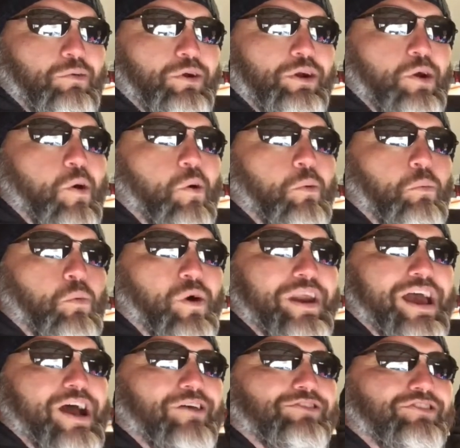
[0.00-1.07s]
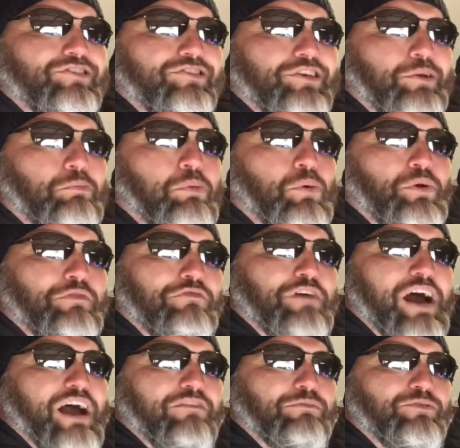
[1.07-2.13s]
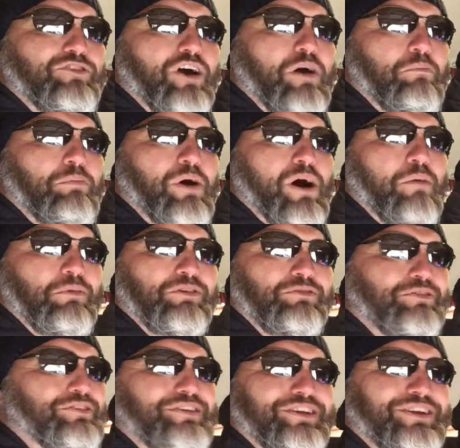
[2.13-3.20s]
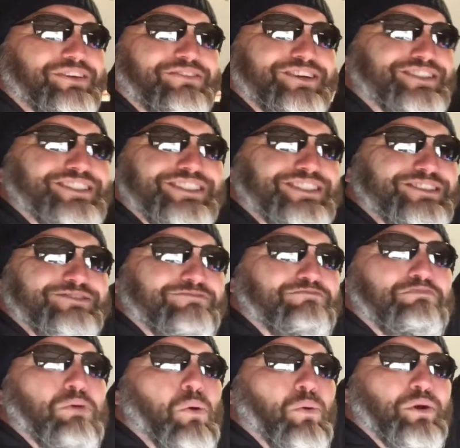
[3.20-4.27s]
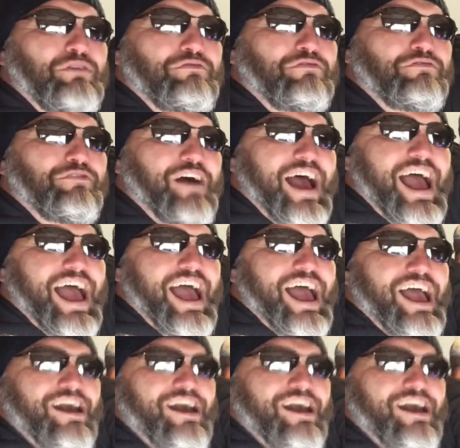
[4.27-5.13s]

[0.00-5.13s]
We're going 1 ounce instead of 0.5 in John Palmer's. We said, you know, what's this 0.5?